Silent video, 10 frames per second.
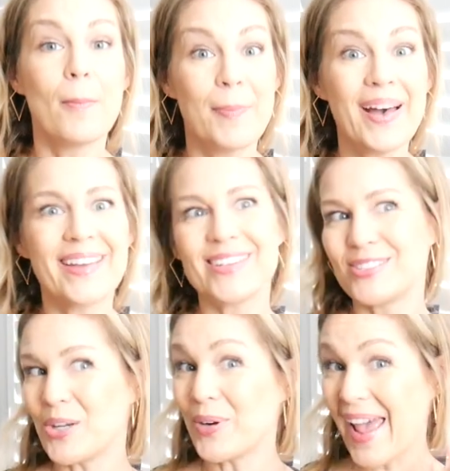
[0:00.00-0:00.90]
but you
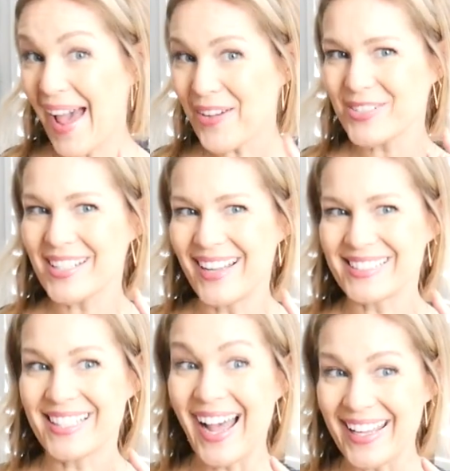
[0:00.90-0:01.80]
don't have to
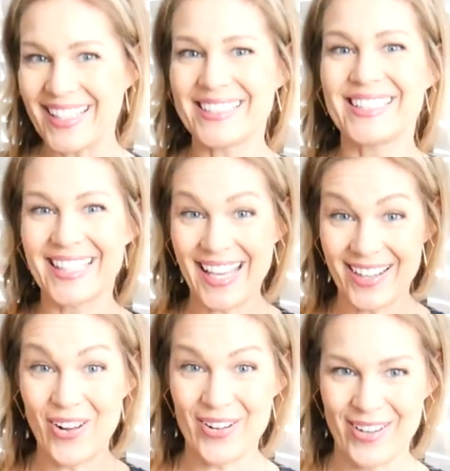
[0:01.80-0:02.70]
untie it to get
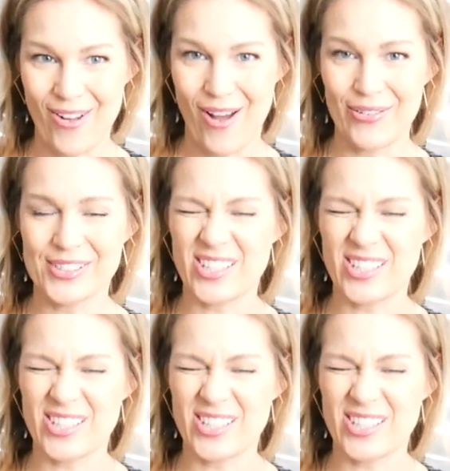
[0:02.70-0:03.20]
it on and off.